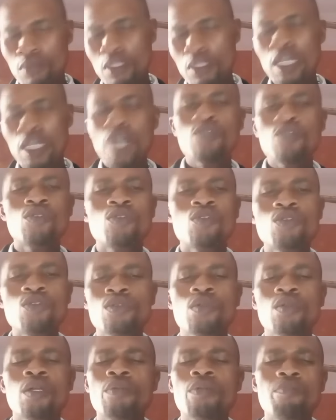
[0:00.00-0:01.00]

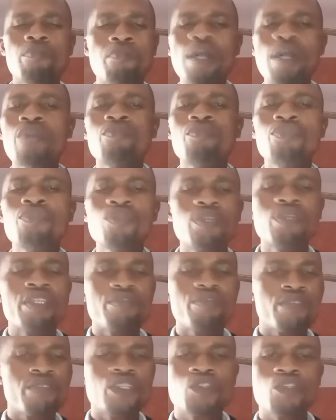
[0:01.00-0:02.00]
download Bamboo
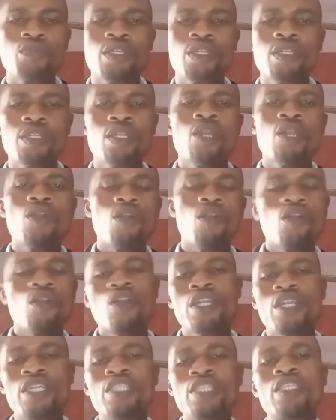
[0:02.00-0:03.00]
Investment
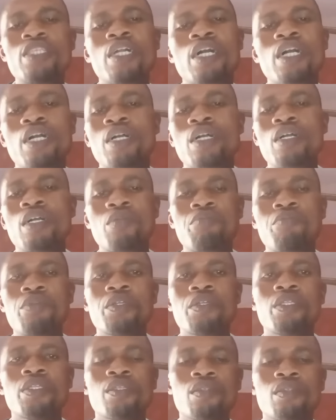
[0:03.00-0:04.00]
or India
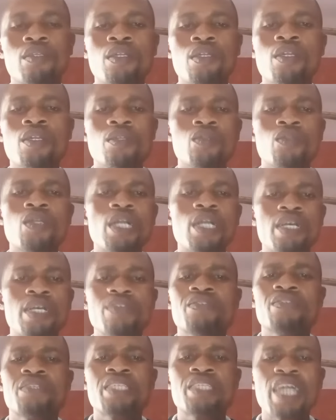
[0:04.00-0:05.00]
Money. You
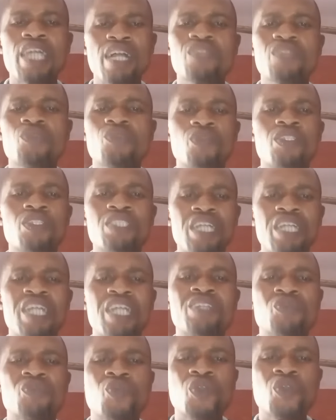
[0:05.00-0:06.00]
can start with
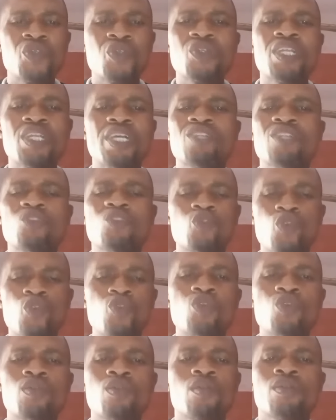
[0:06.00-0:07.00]
at $1
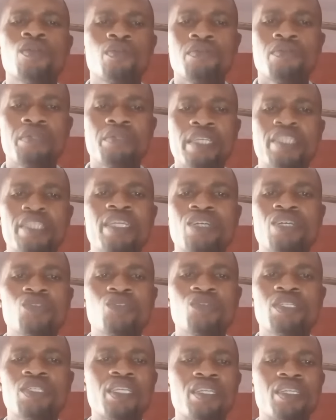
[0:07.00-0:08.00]
to
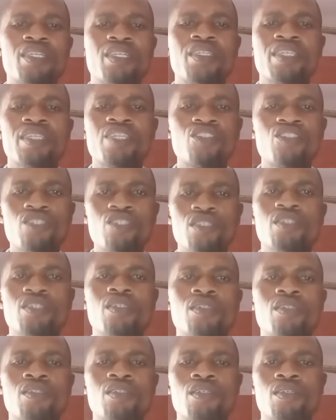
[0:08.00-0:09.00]
10,000 Naira
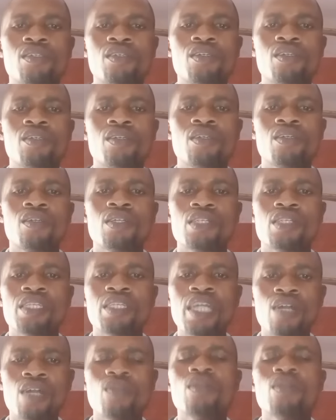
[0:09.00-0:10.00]
Nigerian.
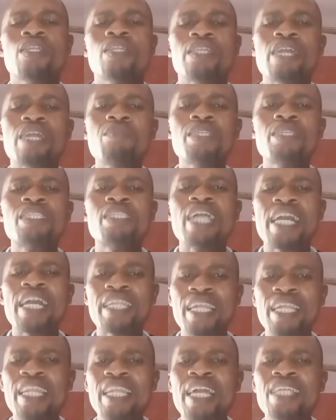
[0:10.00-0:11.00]
Now, let me
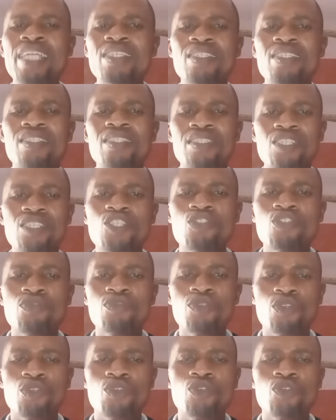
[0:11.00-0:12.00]
analyze this
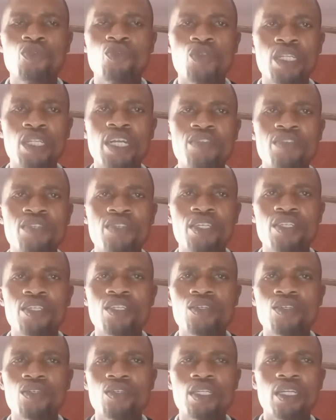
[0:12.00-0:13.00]
for you one after
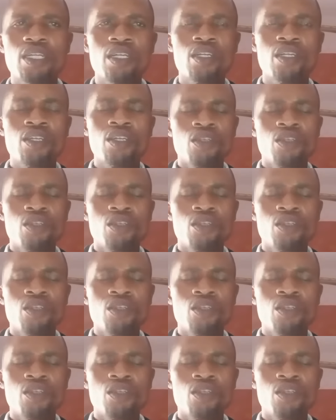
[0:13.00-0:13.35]
the other.